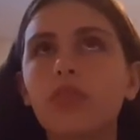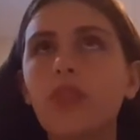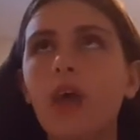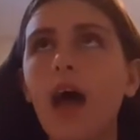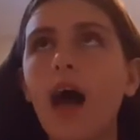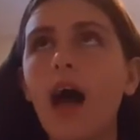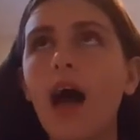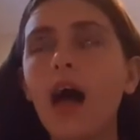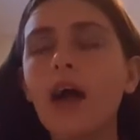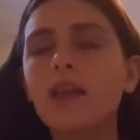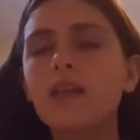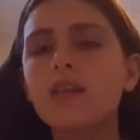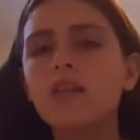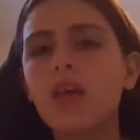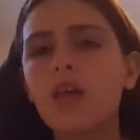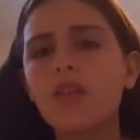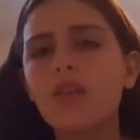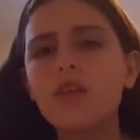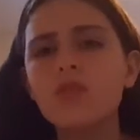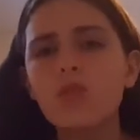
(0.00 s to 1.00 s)
that
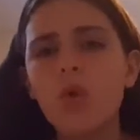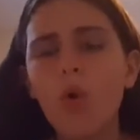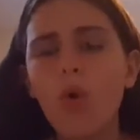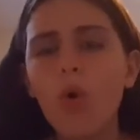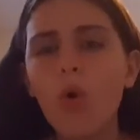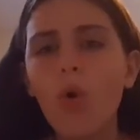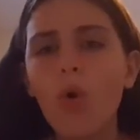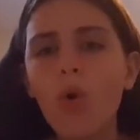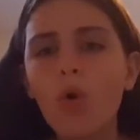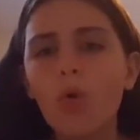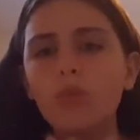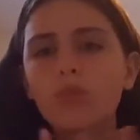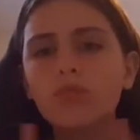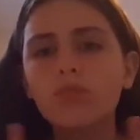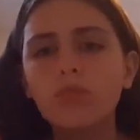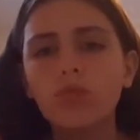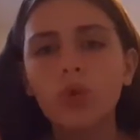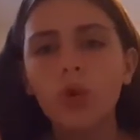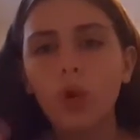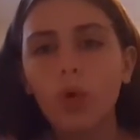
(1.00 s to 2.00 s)
this whole
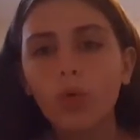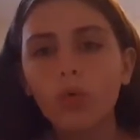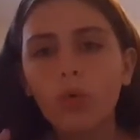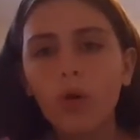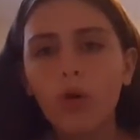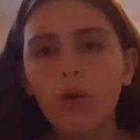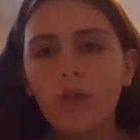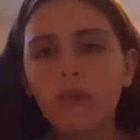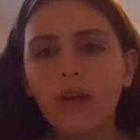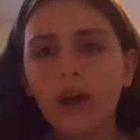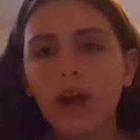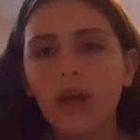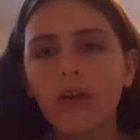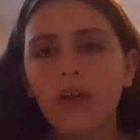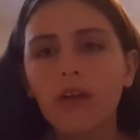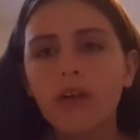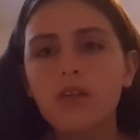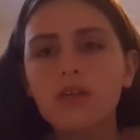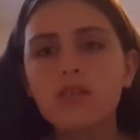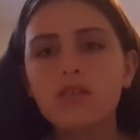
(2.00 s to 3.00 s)

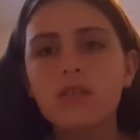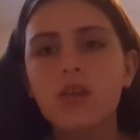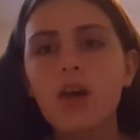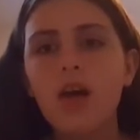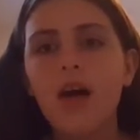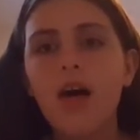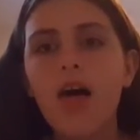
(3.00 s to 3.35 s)
coronavirus